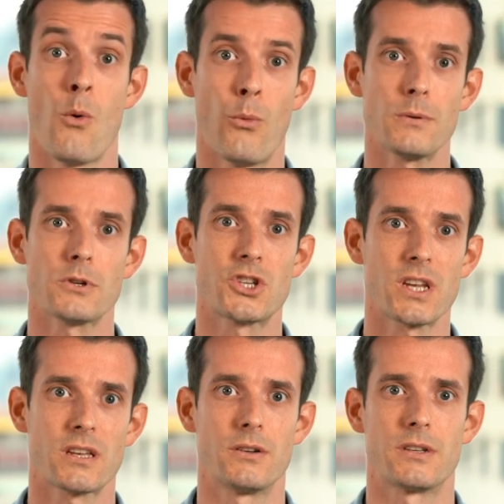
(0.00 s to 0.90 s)
What about
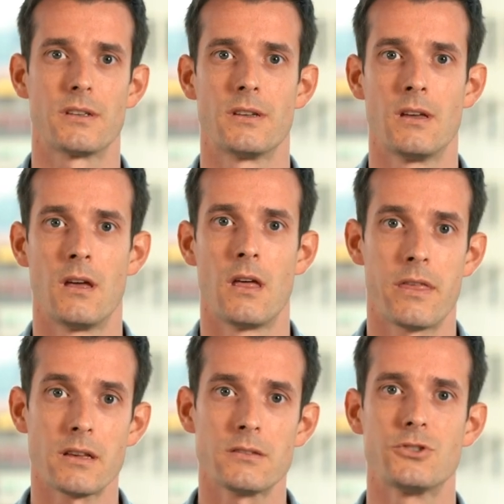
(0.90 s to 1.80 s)
checkout?
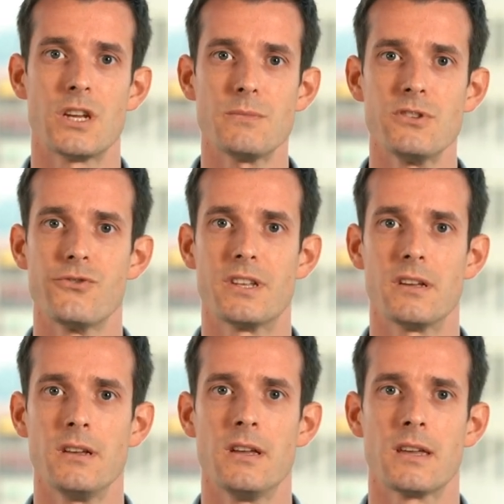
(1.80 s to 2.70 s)
Thanks to Jameson
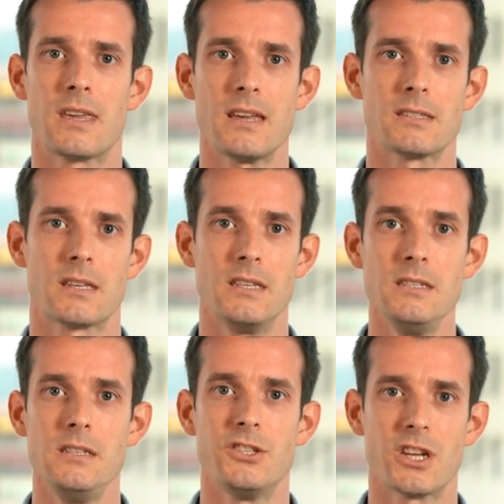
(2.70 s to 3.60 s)
Rita, guests can
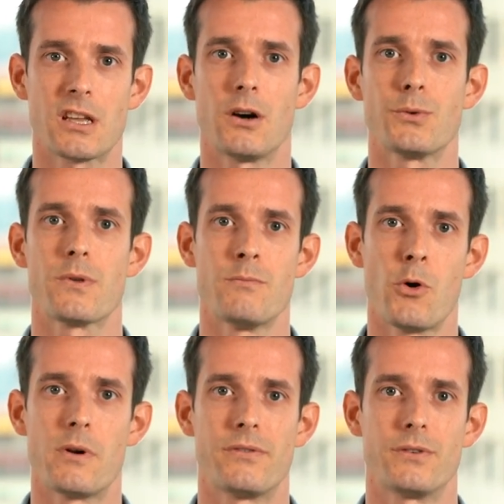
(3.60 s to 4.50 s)
easily check out with a
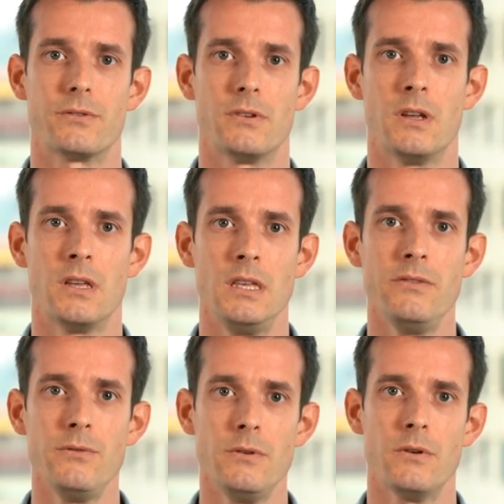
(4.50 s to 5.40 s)
mobile phone,
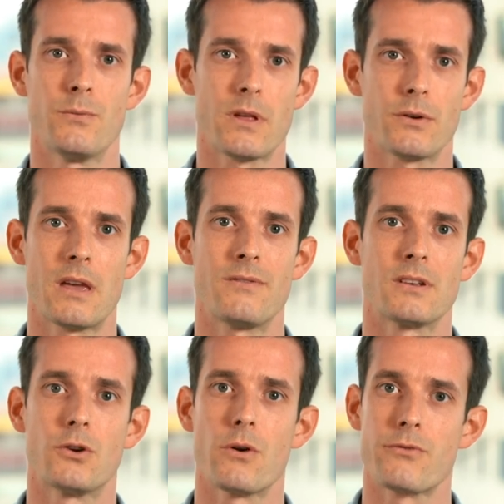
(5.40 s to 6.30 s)
even without having
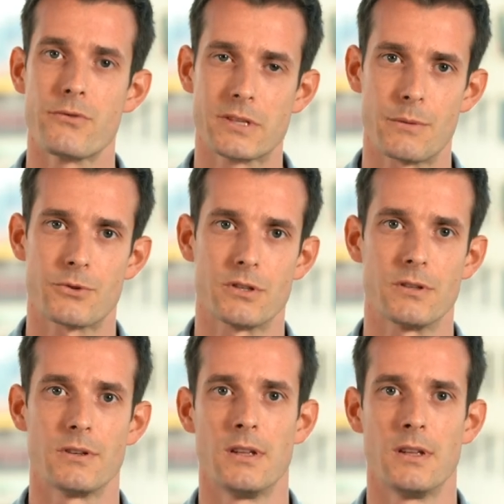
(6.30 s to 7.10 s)
to go through reception.